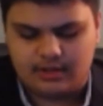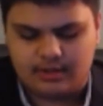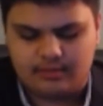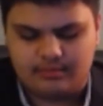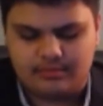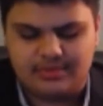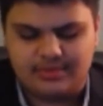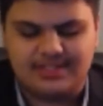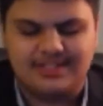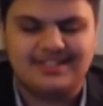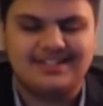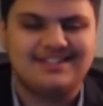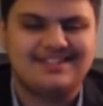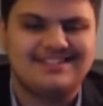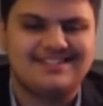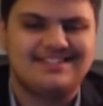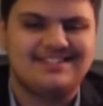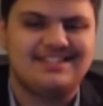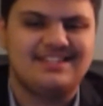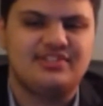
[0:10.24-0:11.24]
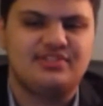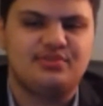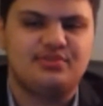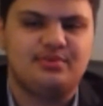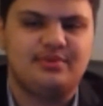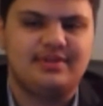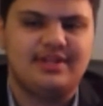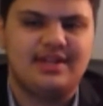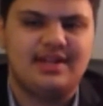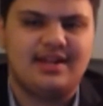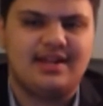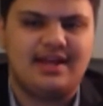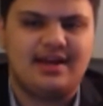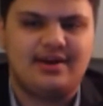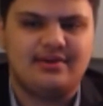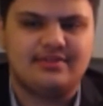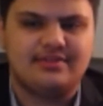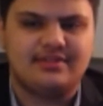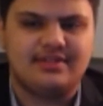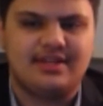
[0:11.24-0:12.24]
because he tweeted
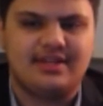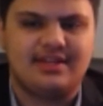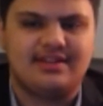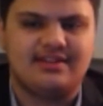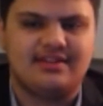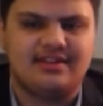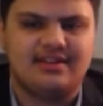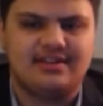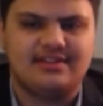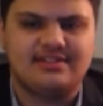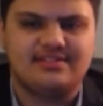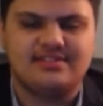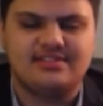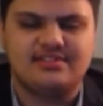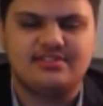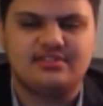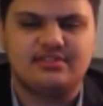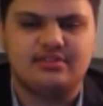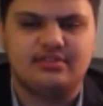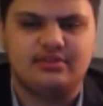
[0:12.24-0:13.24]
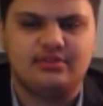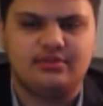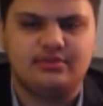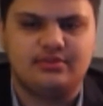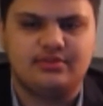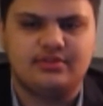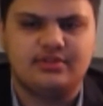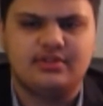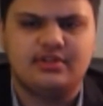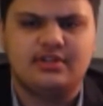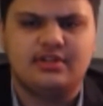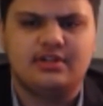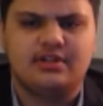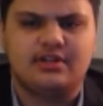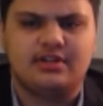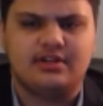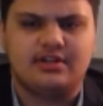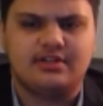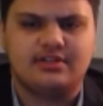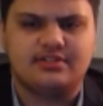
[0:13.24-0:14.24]
out a Nazi salute,
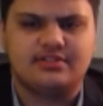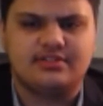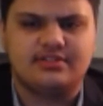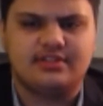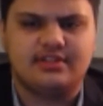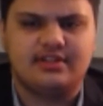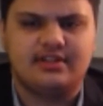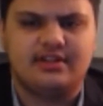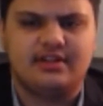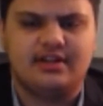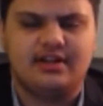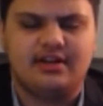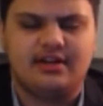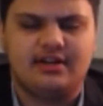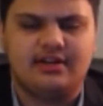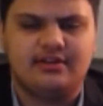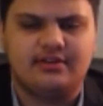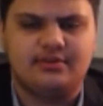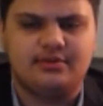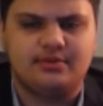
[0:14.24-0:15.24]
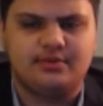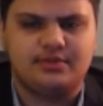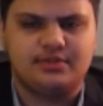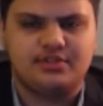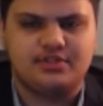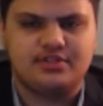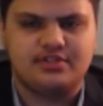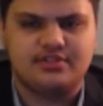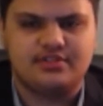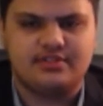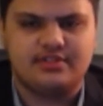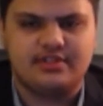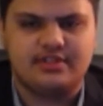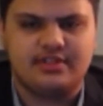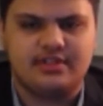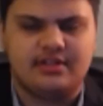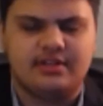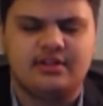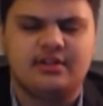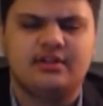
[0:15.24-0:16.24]
Sieg Heil, which is
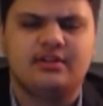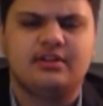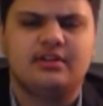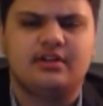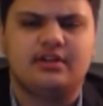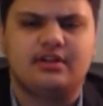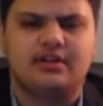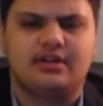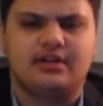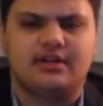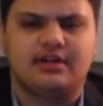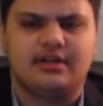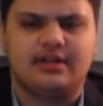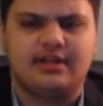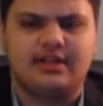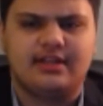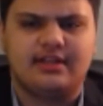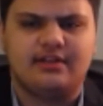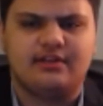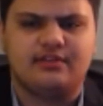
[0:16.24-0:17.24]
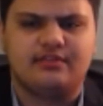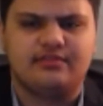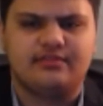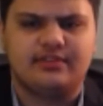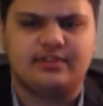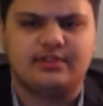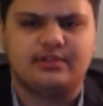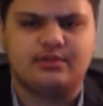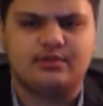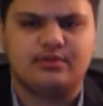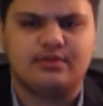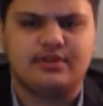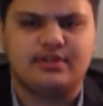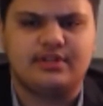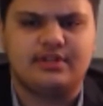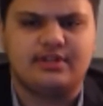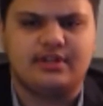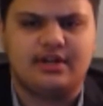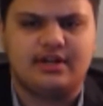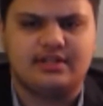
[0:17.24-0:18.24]
the Hail Victory
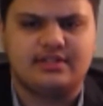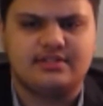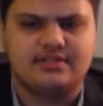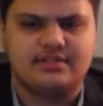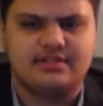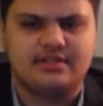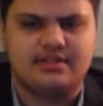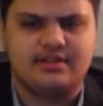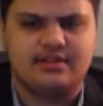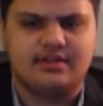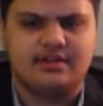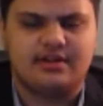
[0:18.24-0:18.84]
Nazi,